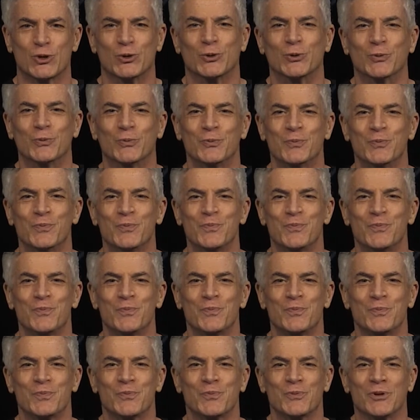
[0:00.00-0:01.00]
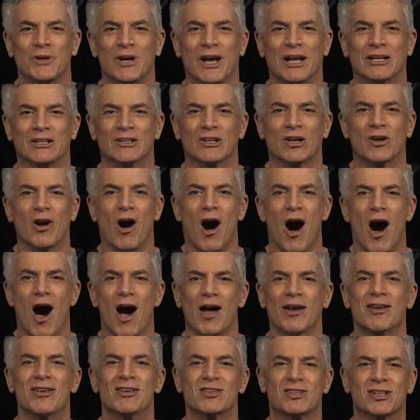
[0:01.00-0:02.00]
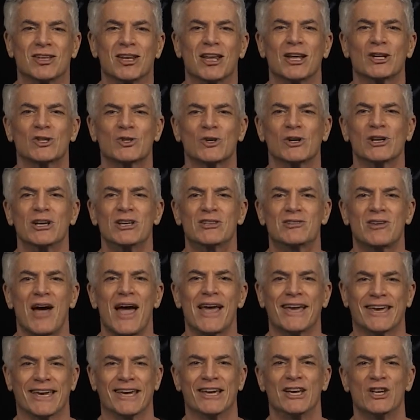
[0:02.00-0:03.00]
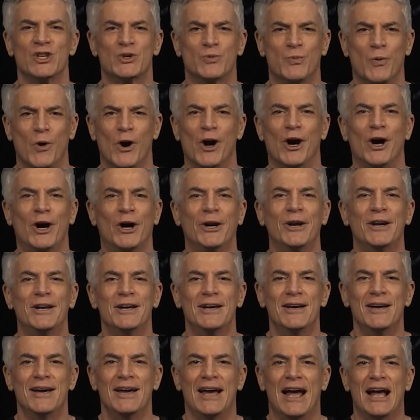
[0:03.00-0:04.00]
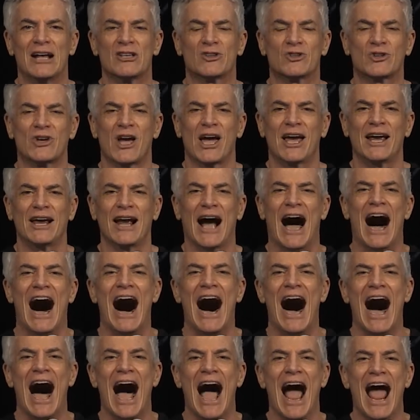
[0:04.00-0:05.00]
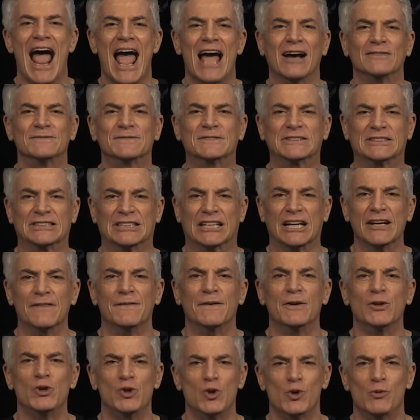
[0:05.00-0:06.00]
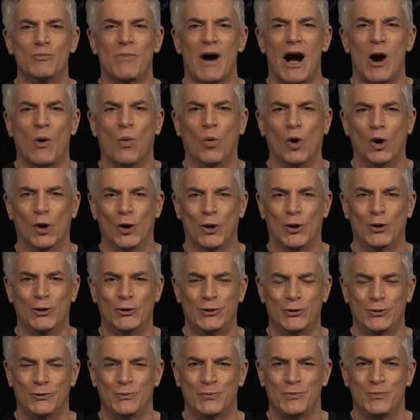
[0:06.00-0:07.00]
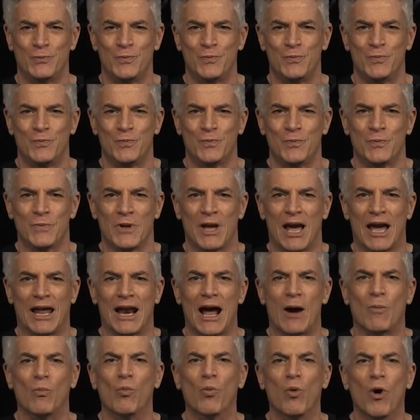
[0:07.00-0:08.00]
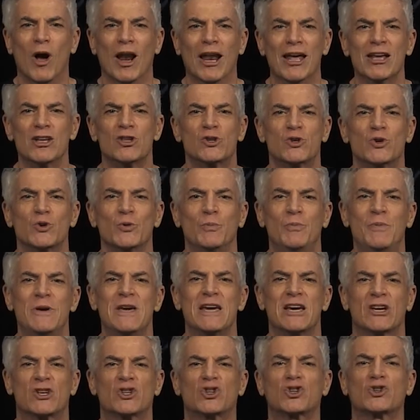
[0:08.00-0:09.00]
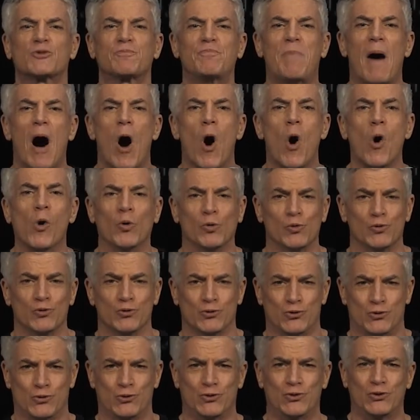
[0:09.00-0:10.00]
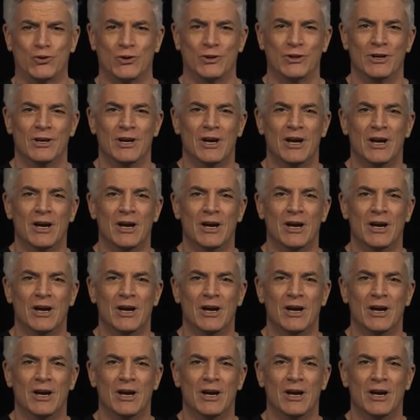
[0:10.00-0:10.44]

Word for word: true. And God is literally taking His word and saying, I have given you my word, and I'm willing to be exposed